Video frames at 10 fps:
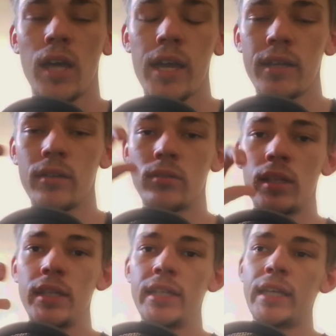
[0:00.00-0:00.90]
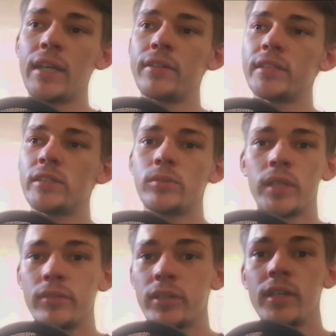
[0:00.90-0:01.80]
line, the linearity or
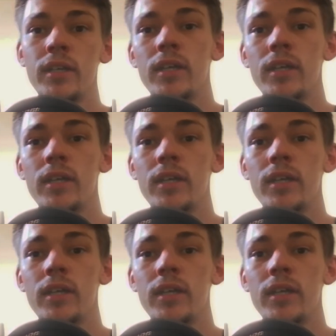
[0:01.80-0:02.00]
whatever